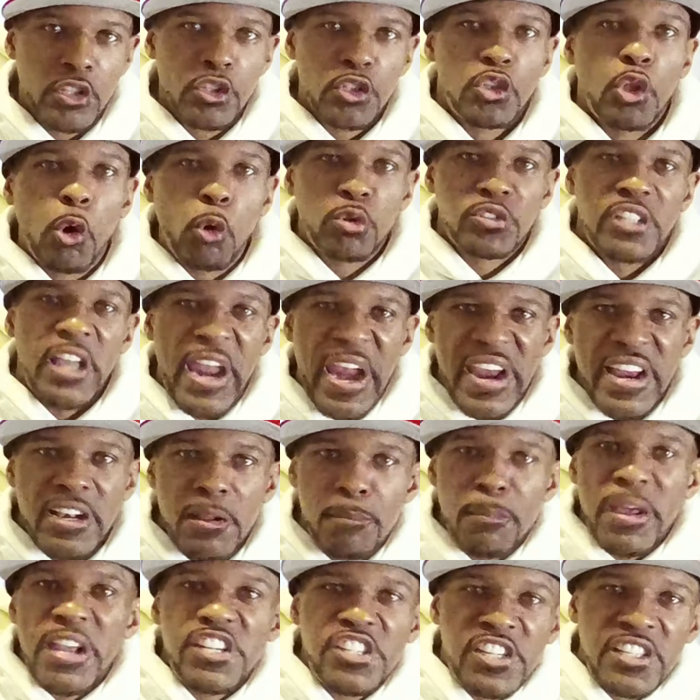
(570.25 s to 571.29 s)
those
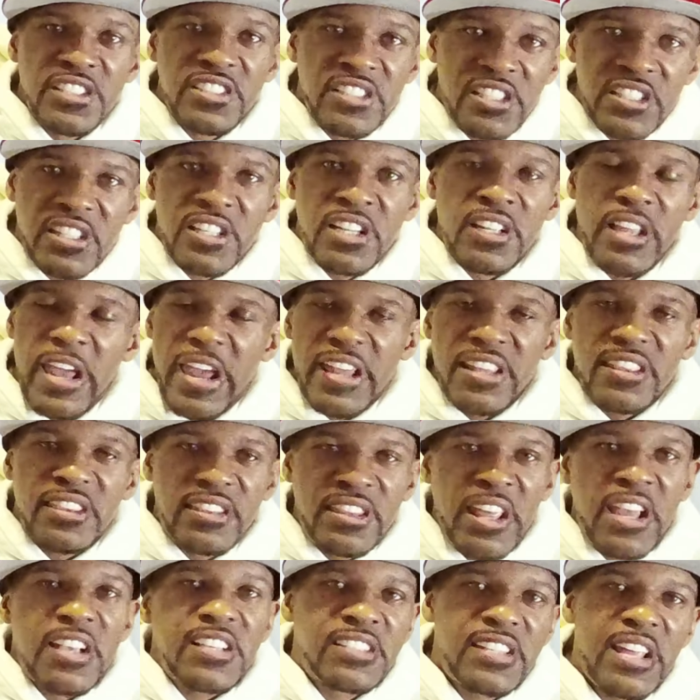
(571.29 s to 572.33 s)
animations and, and
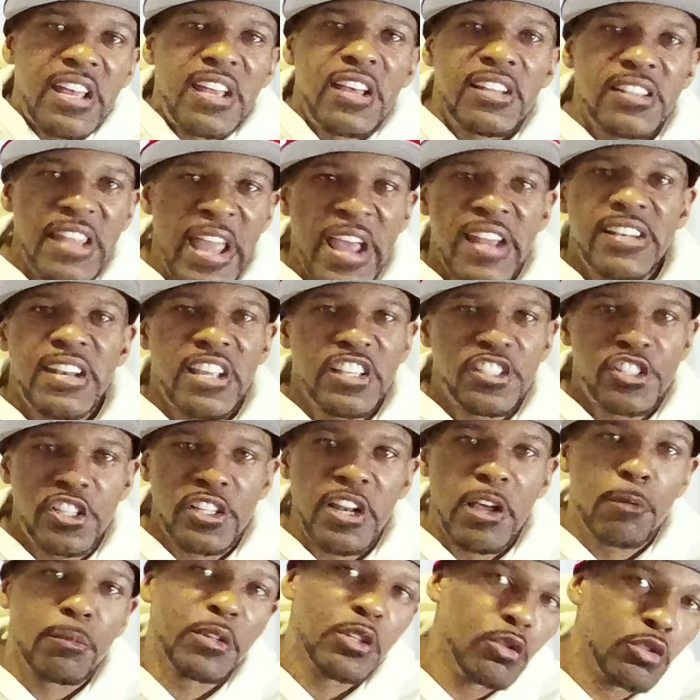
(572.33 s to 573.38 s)
things that, of that nature
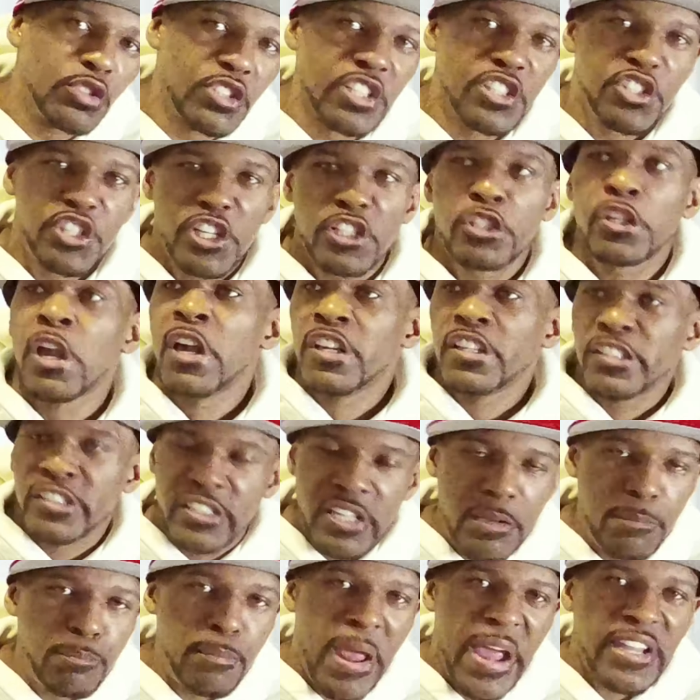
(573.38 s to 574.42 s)
that we used to just
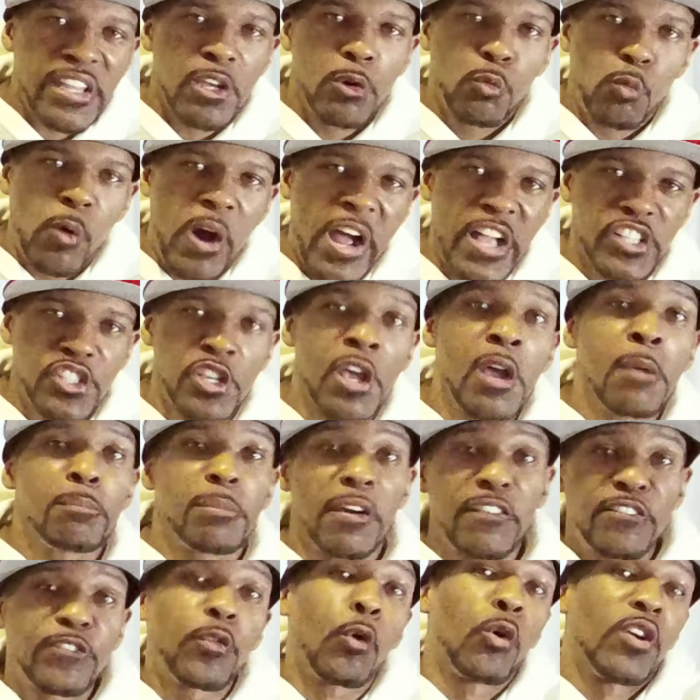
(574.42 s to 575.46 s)
sit back and watch
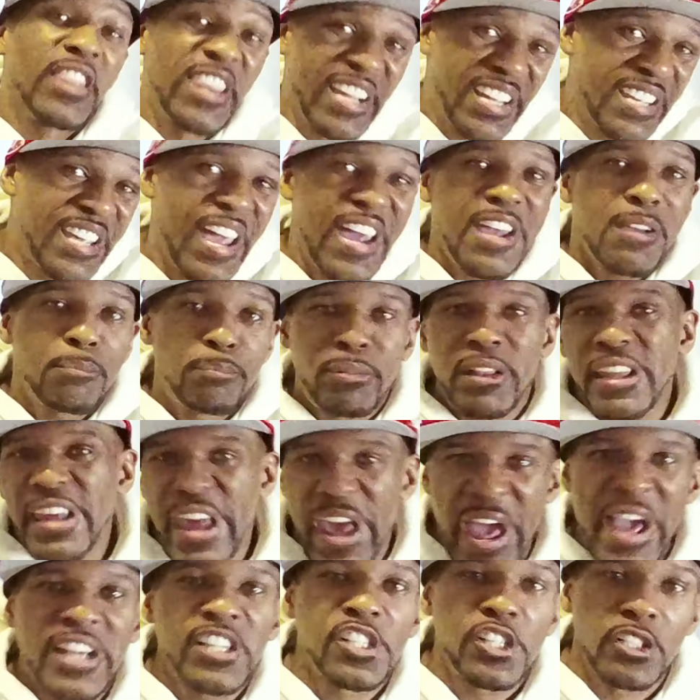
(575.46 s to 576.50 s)
before the gameplay
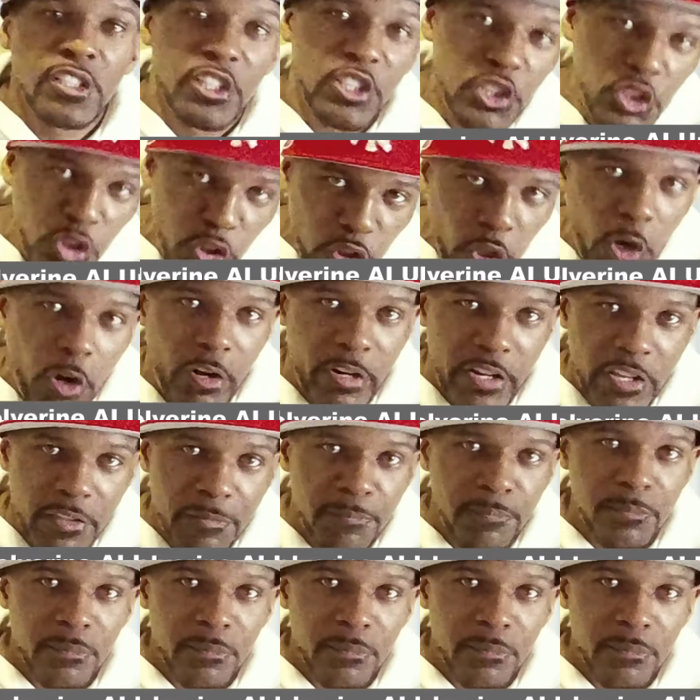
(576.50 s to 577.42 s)
actually started.